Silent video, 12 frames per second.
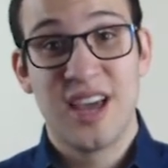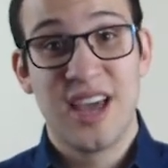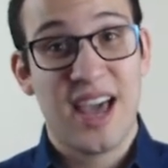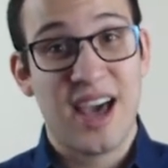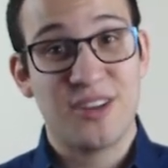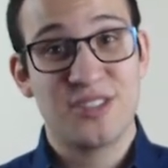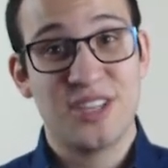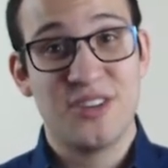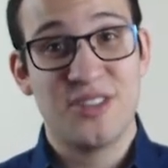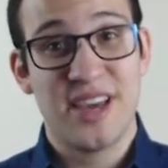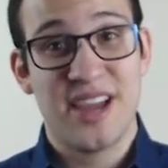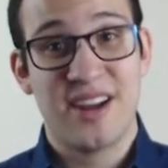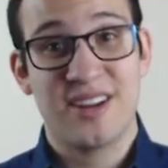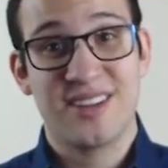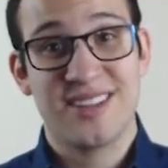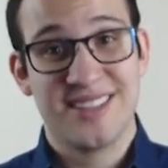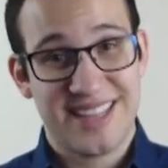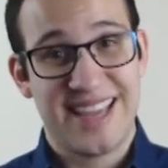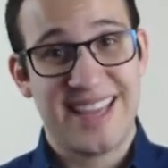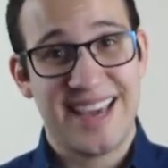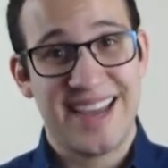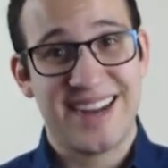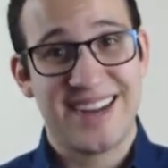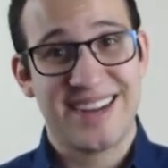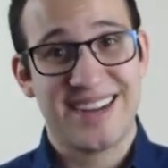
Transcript: I'll see you there. Take care.